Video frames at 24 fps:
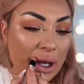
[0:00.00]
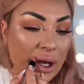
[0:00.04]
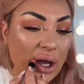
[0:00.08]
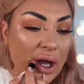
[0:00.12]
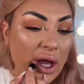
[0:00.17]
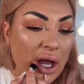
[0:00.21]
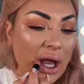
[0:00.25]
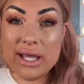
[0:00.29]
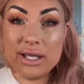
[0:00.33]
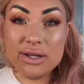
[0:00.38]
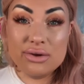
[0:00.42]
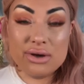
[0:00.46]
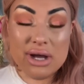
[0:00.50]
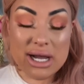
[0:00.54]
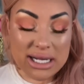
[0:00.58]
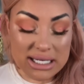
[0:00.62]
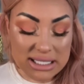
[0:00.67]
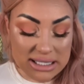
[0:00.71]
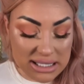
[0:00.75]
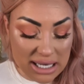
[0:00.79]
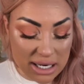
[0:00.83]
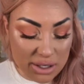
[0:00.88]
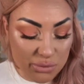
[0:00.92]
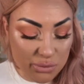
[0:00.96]
Hey you
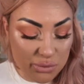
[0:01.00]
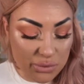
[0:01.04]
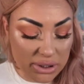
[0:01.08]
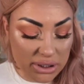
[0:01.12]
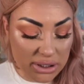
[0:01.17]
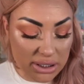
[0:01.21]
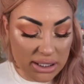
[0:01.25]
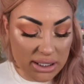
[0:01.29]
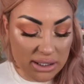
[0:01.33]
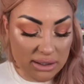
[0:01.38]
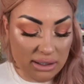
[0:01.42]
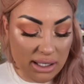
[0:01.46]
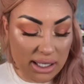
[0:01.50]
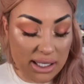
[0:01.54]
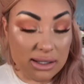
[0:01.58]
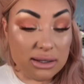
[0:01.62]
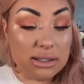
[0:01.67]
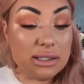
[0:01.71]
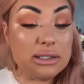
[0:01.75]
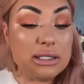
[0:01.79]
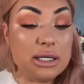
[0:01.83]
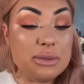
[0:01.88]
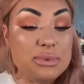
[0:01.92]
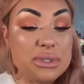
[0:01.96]
guys, I really like
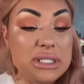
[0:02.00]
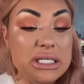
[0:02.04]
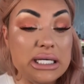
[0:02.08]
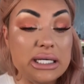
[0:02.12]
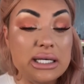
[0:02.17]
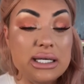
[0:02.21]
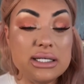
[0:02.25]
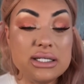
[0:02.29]
the lipstick.